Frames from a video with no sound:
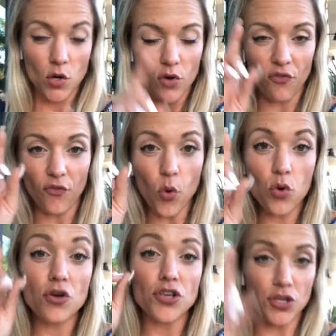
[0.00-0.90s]

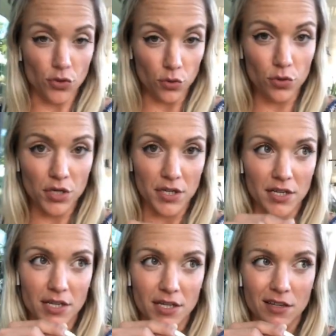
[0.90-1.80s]
For you
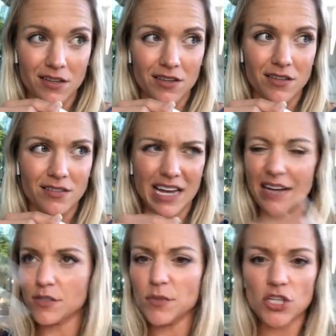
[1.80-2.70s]
to have
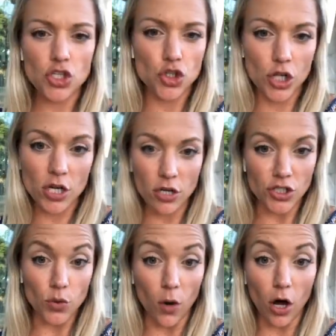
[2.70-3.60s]
somebody just cheat on
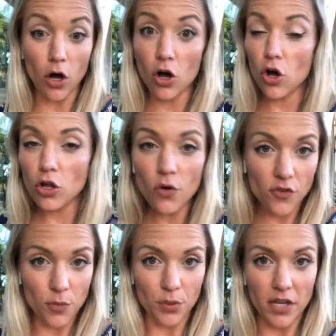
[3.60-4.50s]
you all over
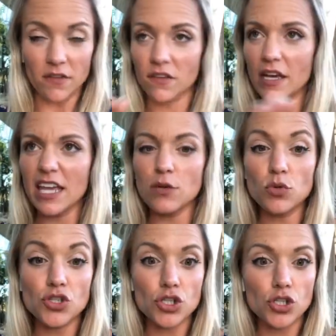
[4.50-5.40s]
the place. Like, it
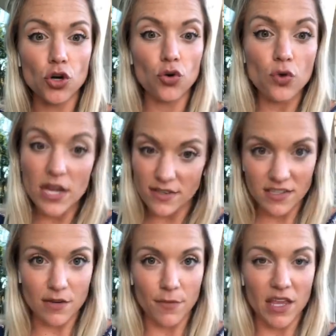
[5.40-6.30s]
was just crazy
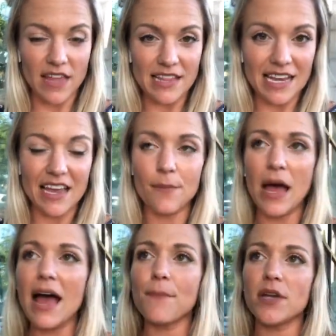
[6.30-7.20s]
to me that kept
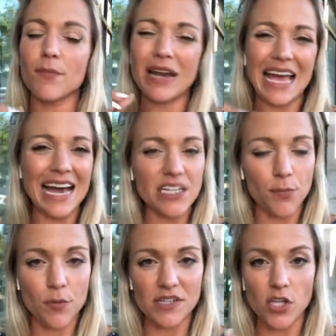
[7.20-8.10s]
happening. But I had to
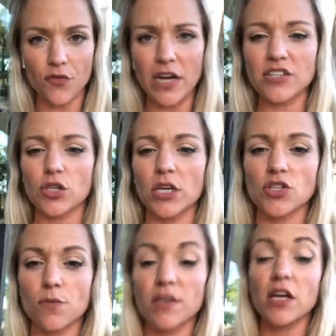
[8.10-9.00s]
put myself in
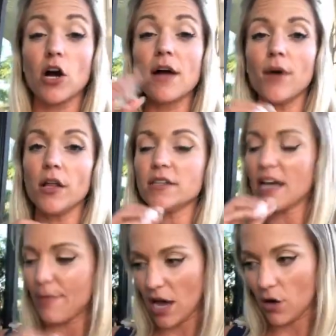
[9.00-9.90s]
isolation, being like, all right, Molly,
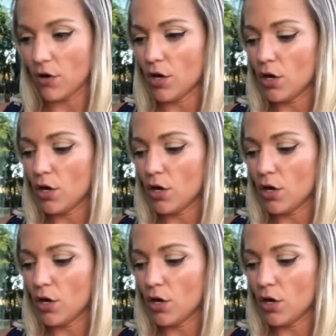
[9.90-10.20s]
time out.